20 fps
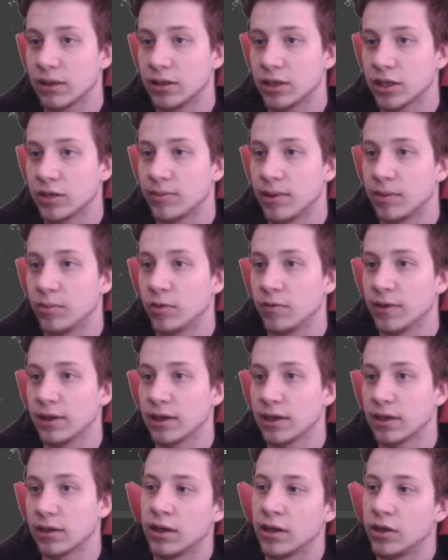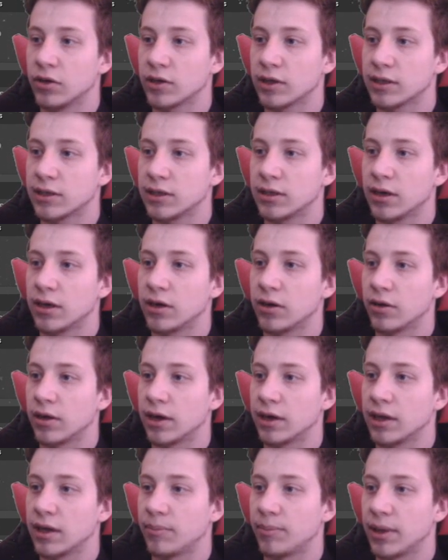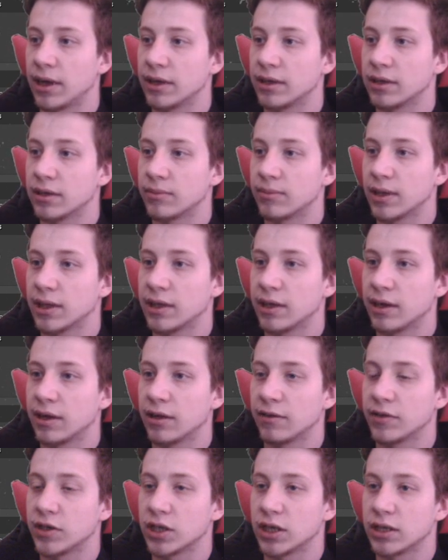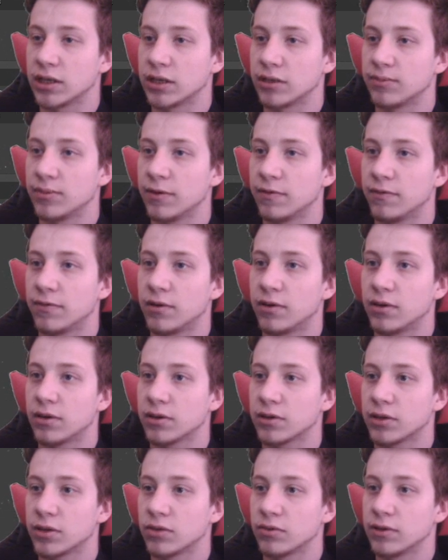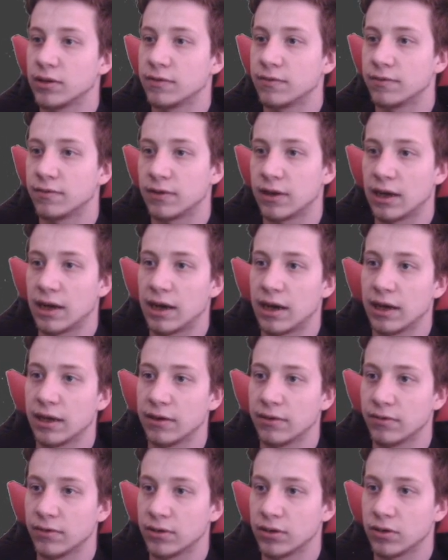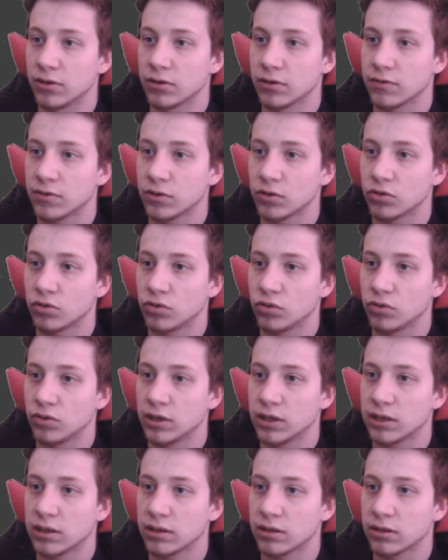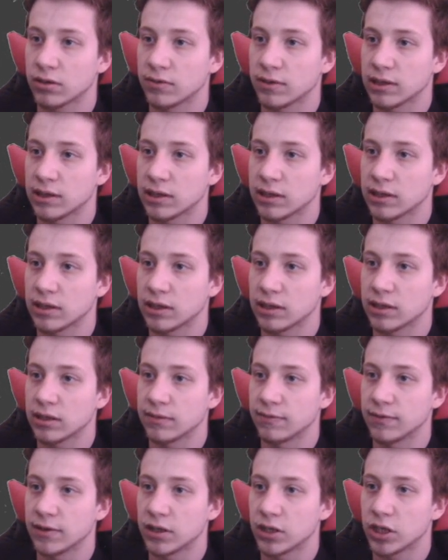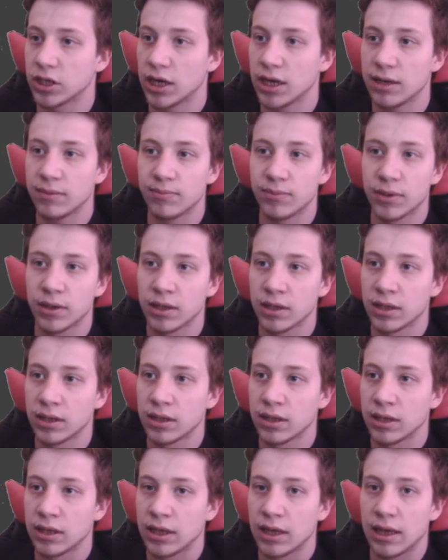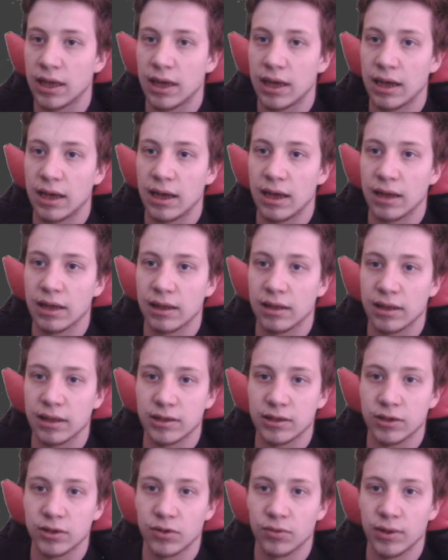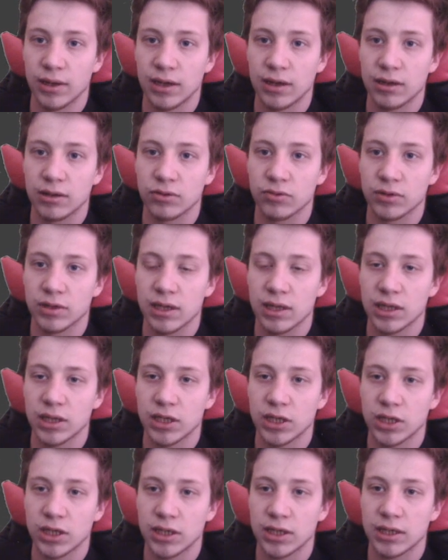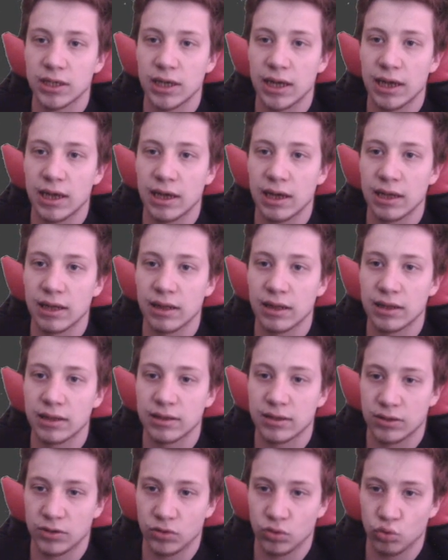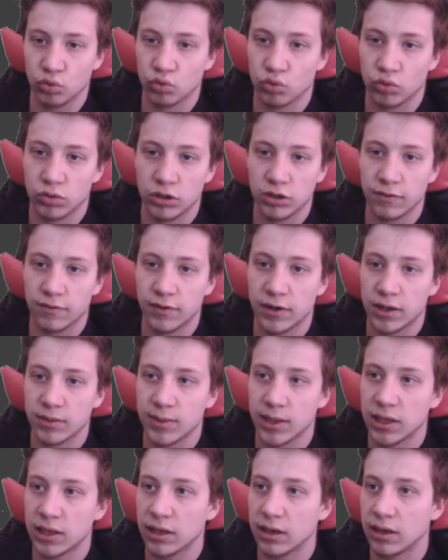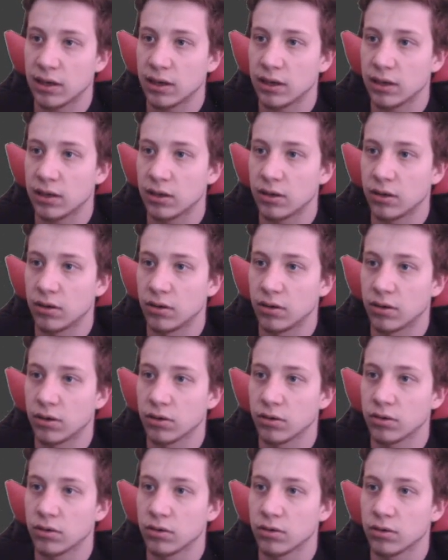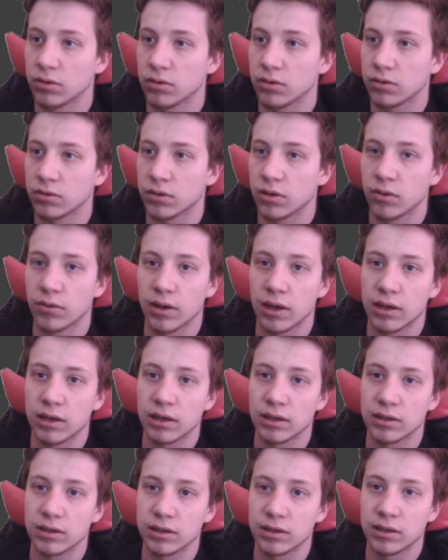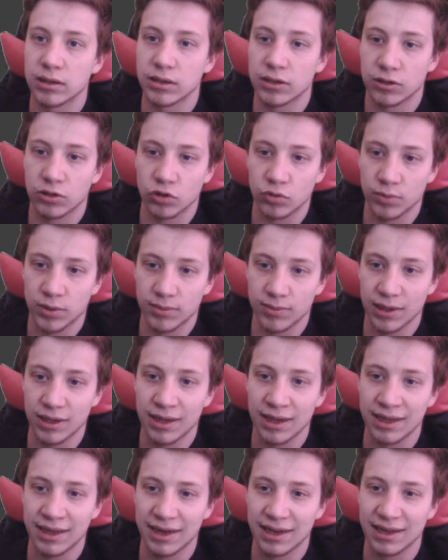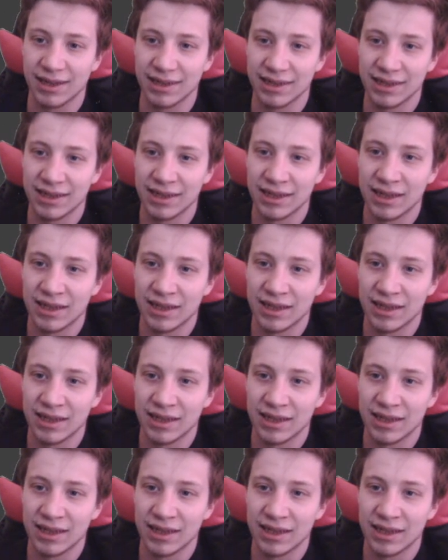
just by moving it. You can see that it already applied that material which I did before, so if I don't want to do it, quickly create some weird shape. And let's go here into selection and let's use different material, or okay, that's a really stupid material.